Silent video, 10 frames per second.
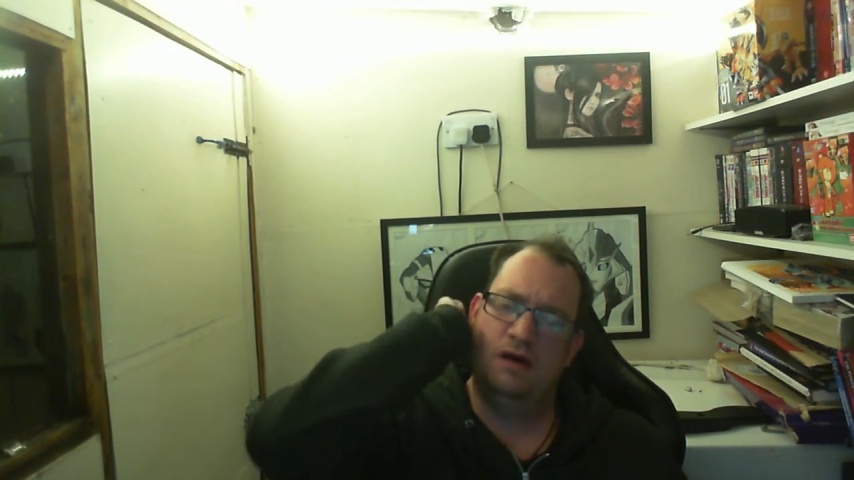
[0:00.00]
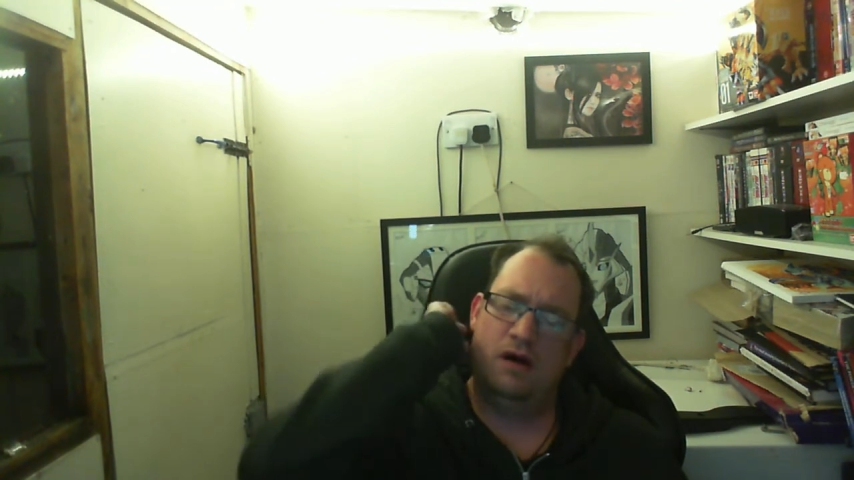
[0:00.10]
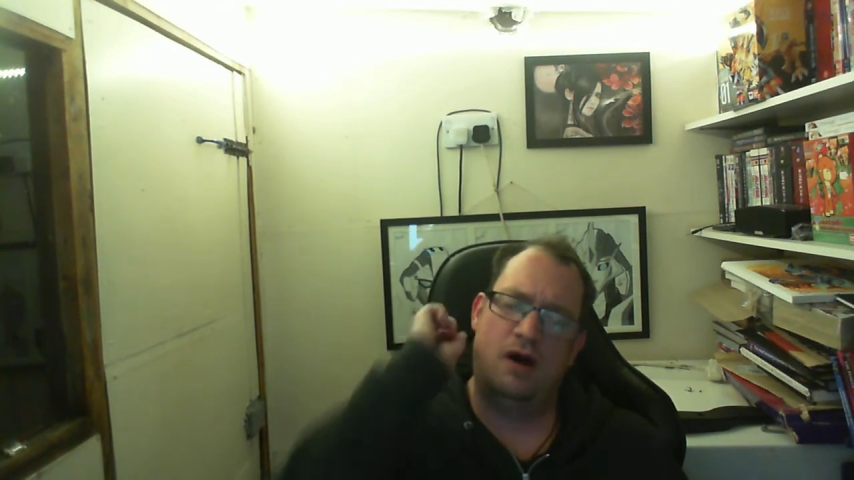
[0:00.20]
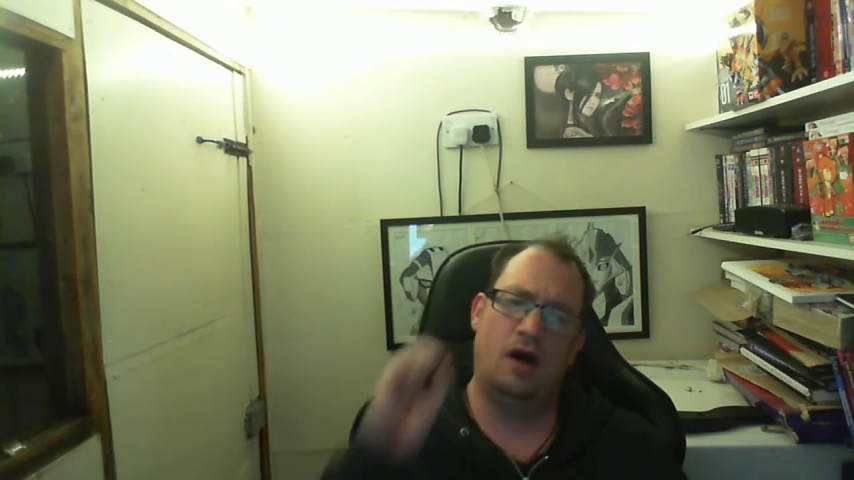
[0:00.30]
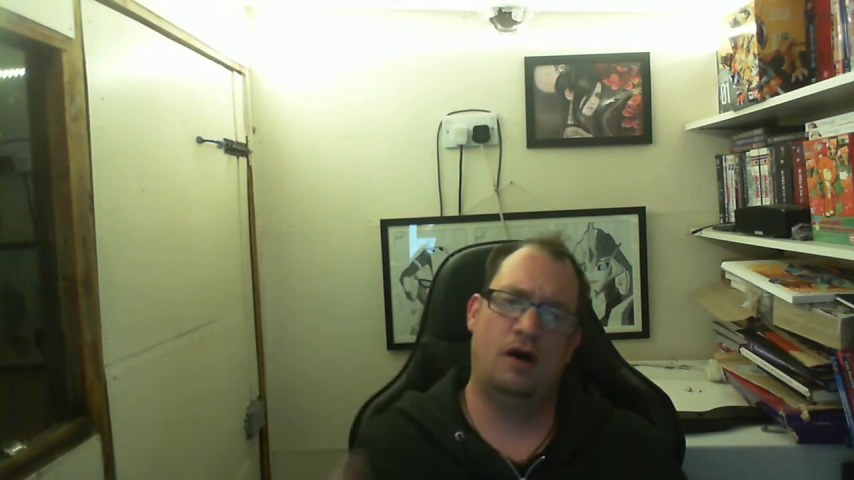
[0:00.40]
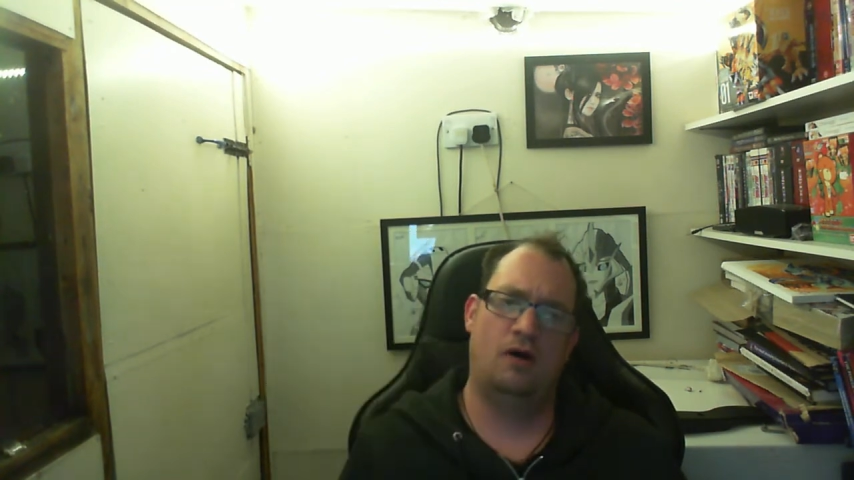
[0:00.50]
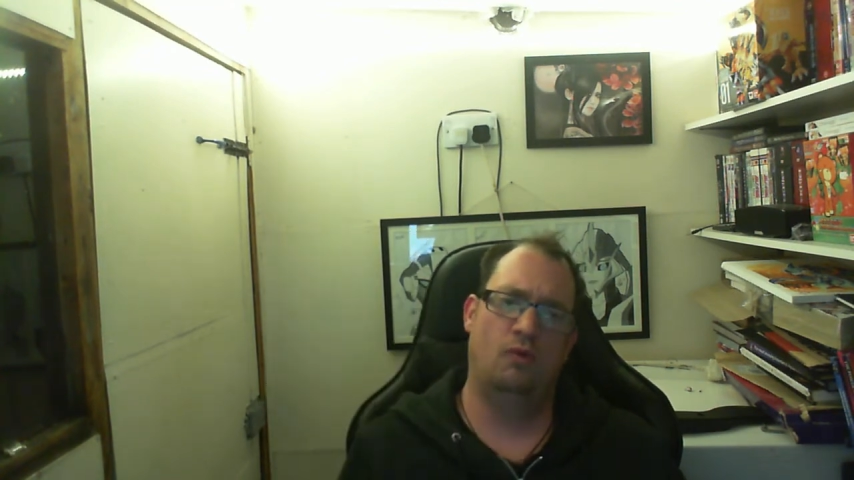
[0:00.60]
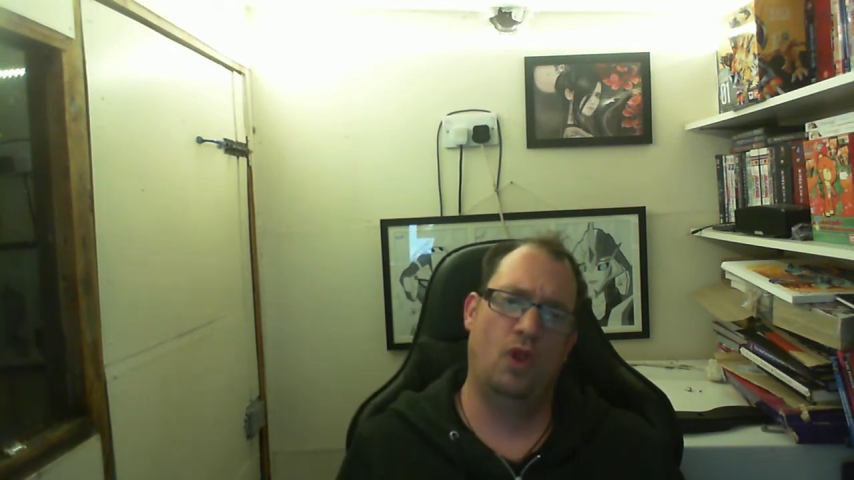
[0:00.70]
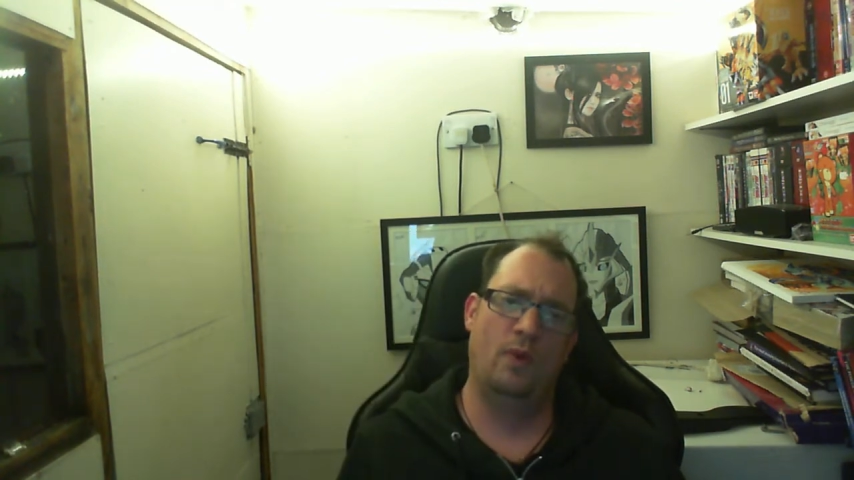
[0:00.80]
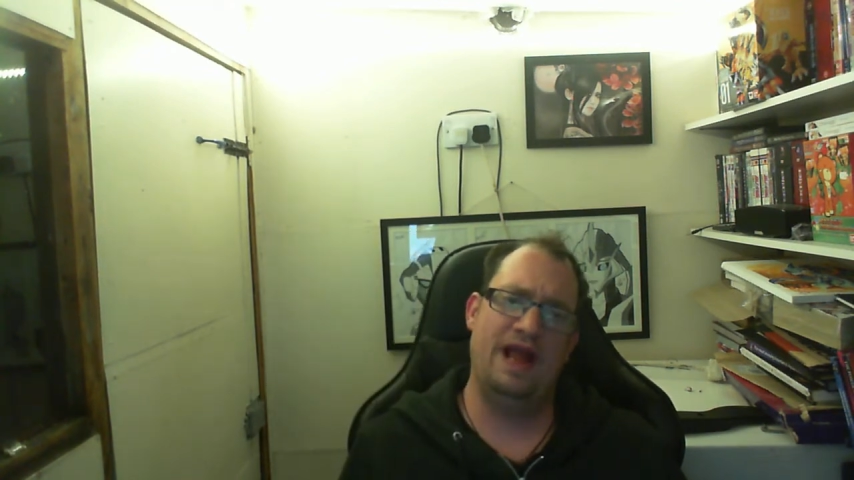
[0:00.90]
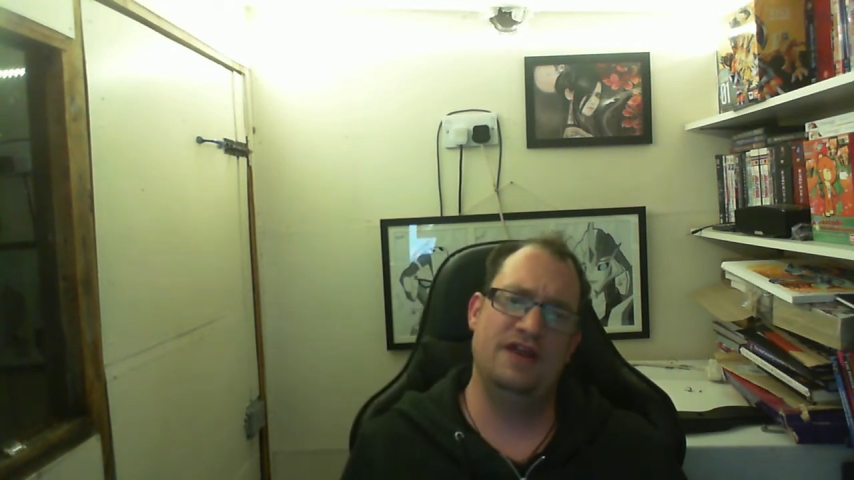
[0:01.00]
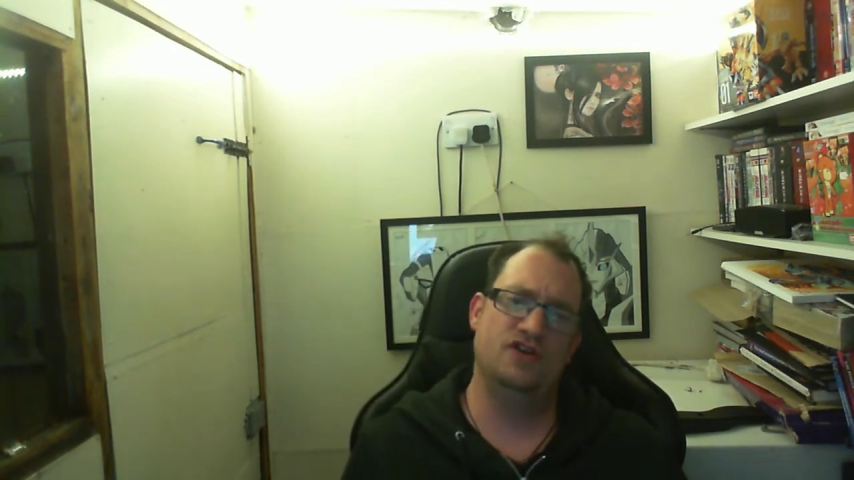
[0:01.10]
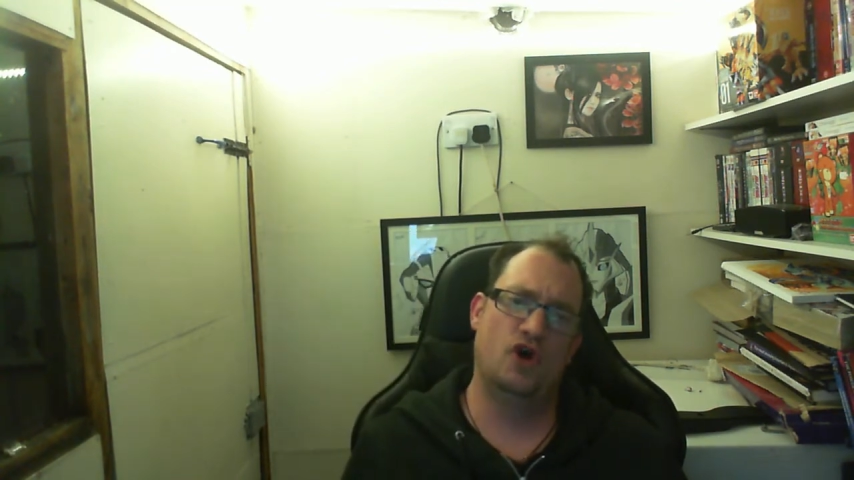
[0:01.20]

Or will we end